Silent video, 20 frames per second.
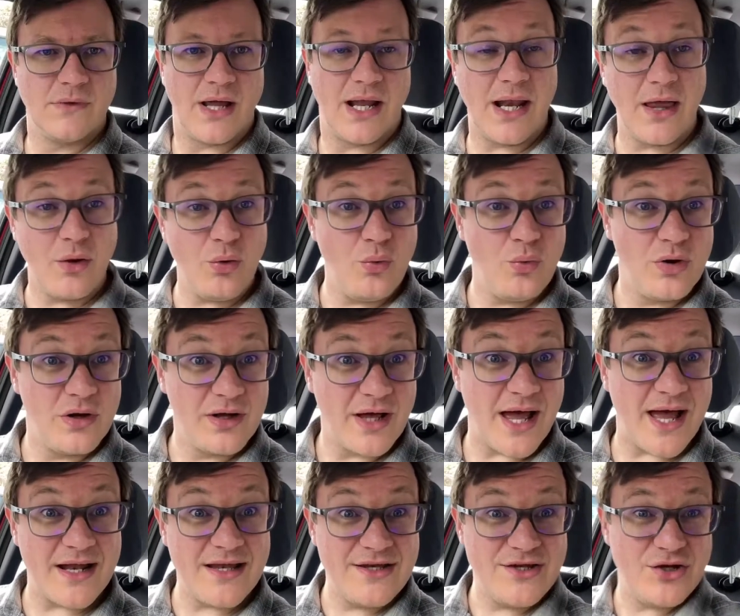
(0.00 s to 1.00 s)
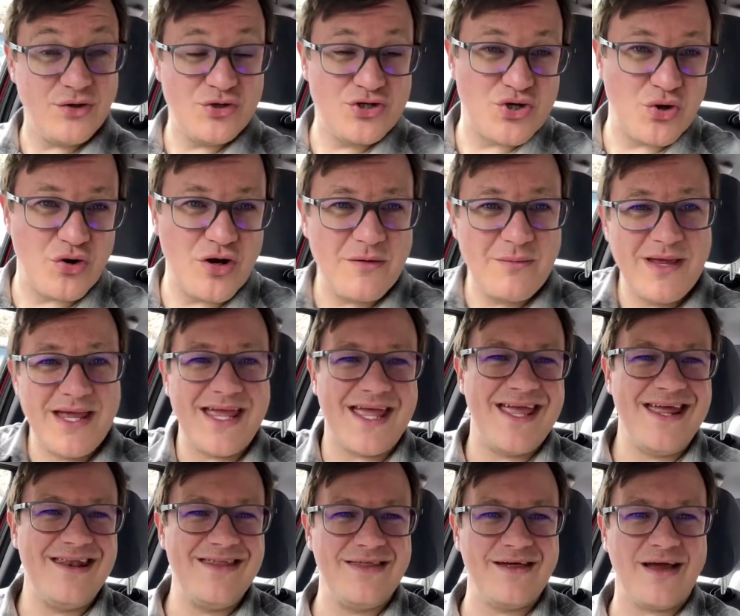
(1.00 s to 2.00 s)
Hello, and you join me
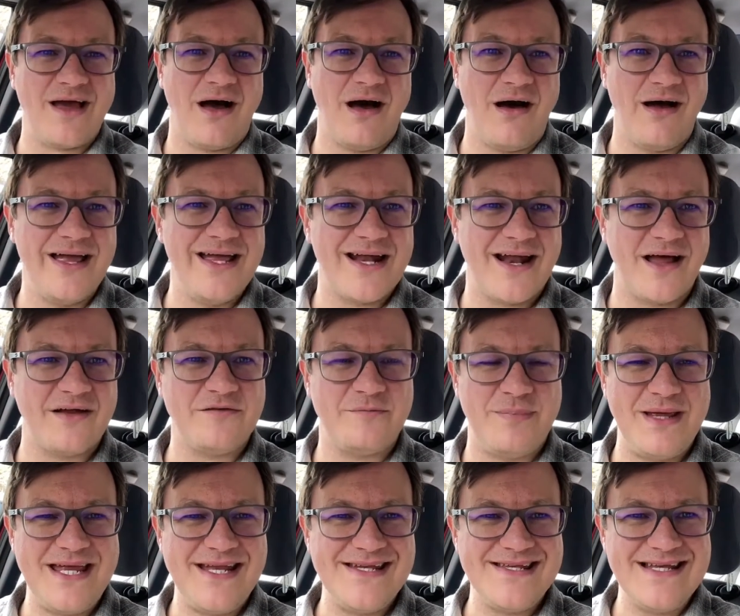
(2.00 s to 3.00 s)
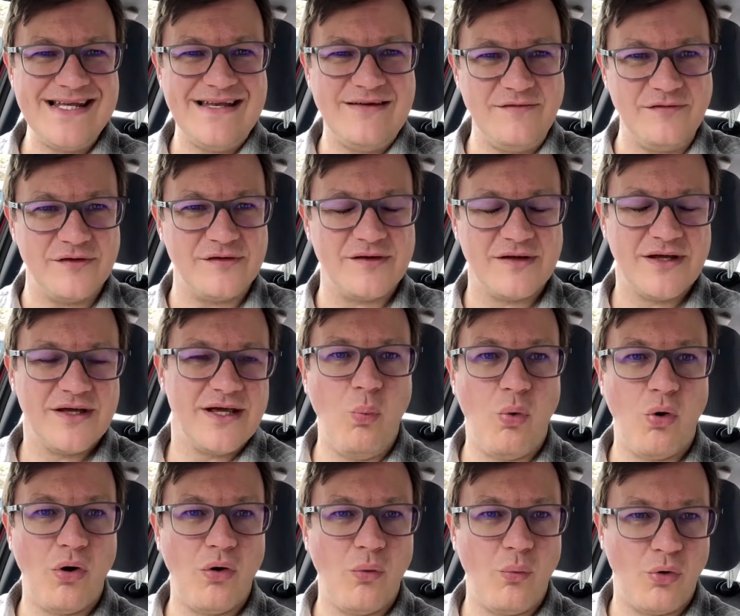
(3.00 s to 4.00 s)
in the car. It has been delivered.
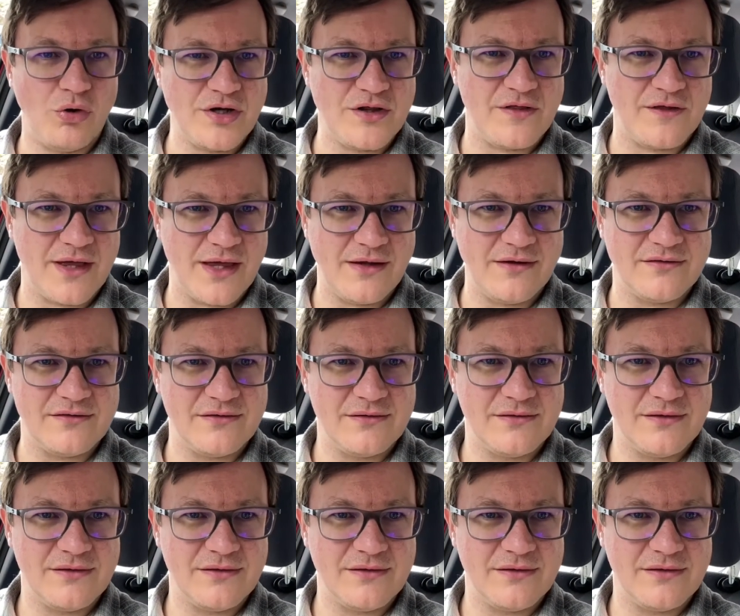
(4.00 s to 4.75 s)
What do you think it is?